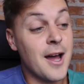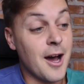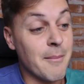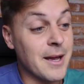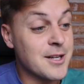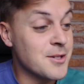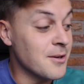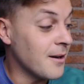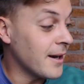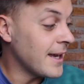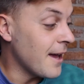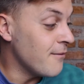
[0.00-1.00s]
I'll make sure
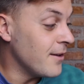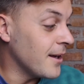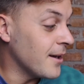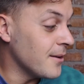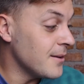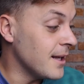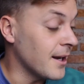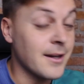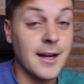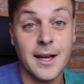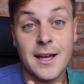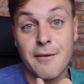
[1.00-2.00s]
I get a video, you know,
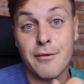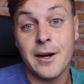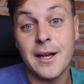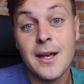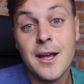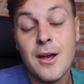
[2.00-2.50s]
kind of covering